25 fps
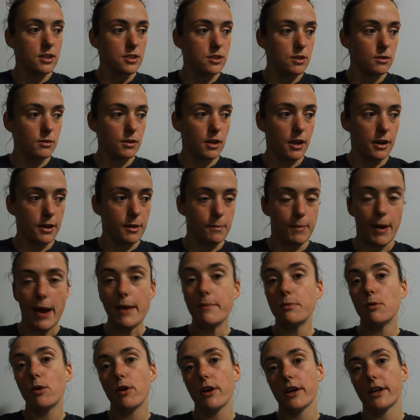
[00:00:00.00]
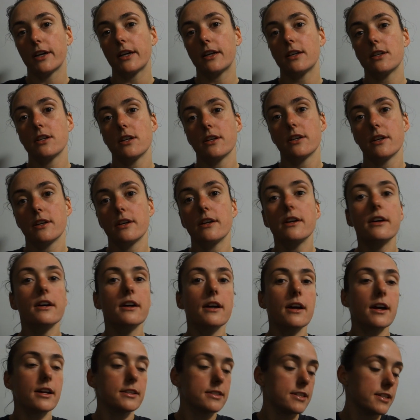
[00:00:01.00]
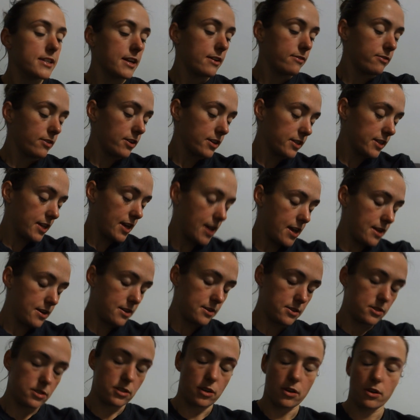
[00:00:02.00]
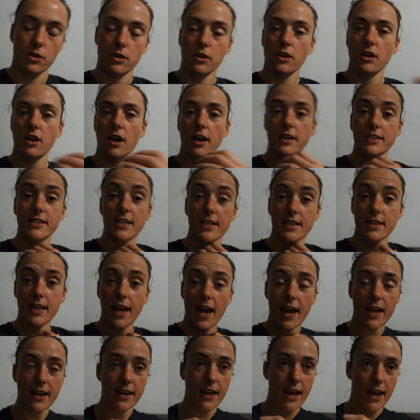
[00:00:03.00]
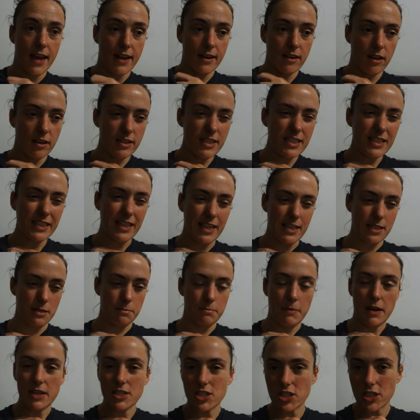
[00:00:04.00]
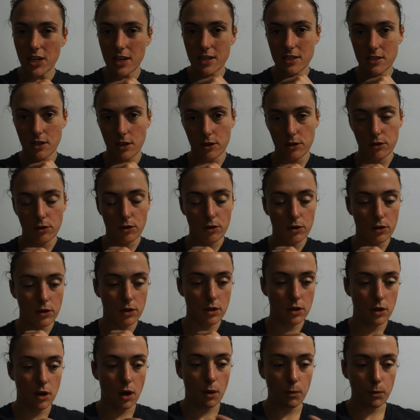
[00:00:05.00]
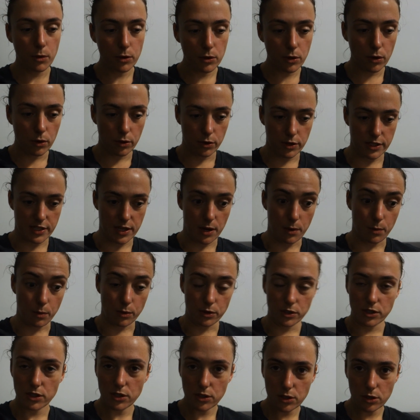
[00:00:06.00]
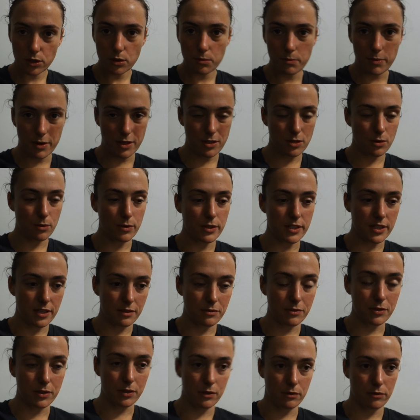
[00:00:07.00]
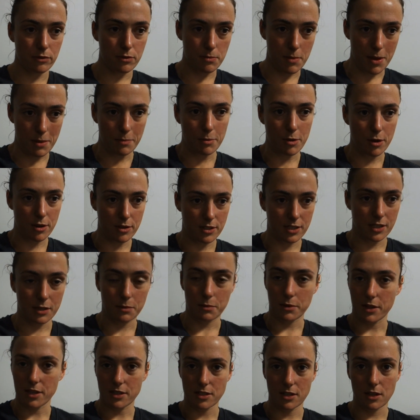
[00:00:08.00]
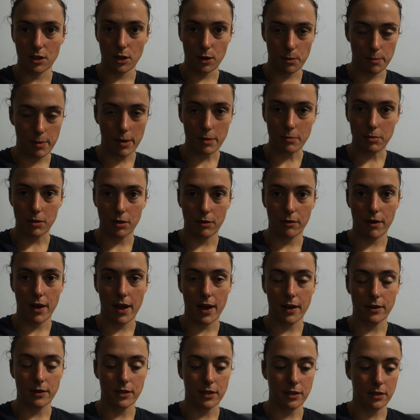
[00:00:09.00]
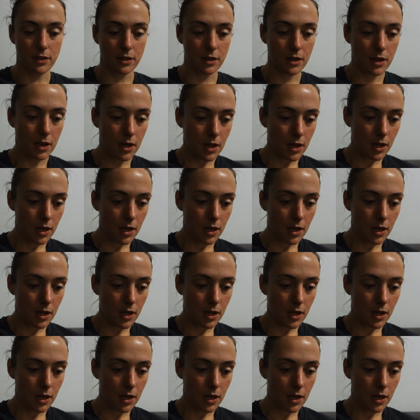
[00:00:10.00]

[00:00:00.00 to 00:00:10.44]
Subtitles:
do a lot of the paperwork and stuff like that. So I did that and I didn't get as much done as I thought I would or as I wanted to, but it's always difficult for me personally when there's a lot of people around and